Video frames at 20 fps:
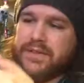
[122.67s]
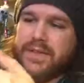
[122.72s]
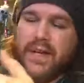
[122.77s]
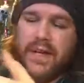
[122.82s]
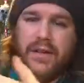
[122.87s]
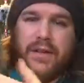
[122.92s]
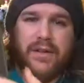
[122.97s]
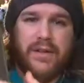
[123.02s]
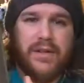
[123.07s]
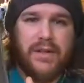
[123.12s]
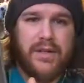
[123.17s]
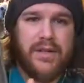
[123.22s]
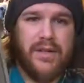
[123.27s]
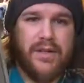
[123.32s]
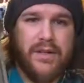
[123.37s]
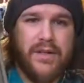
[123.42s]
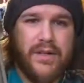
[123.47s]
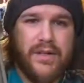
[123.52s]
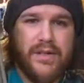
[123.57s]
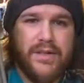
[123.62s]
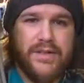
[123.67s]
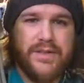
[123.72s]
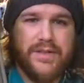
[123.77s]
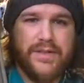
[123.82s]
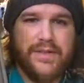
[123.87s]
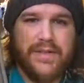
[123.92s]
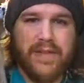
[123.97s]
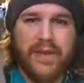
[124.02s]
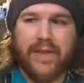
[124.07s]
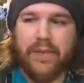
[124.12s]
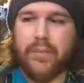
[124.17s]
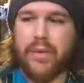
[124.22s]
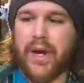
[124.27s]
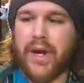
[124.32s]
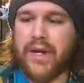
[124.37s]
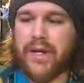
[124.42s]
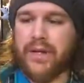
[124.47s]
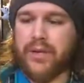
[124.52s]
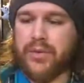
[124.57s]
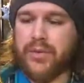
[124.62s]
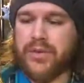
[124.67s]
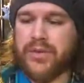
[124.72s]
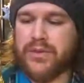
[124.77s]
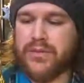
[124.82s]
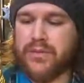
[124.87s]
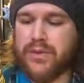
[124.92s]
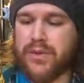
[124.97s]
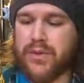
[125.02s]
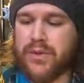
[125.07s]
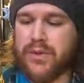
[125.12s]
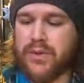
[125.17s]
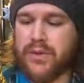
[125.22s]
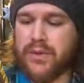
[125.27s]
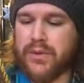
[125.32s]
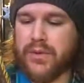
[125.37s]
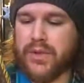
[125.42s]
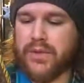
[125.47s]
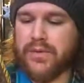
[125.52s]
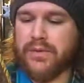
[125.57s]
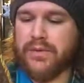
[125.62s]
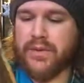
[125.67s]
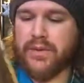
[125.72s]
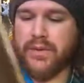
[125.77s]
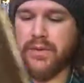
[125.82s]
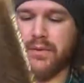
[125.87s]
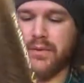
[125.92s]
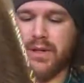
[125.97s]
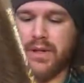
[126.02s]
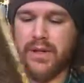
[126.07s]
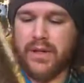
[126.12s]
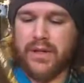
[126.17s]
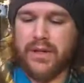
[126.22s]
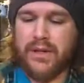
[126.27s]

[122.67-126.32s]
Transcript: It's got all the artists listed on the back here. But it's a really cool if you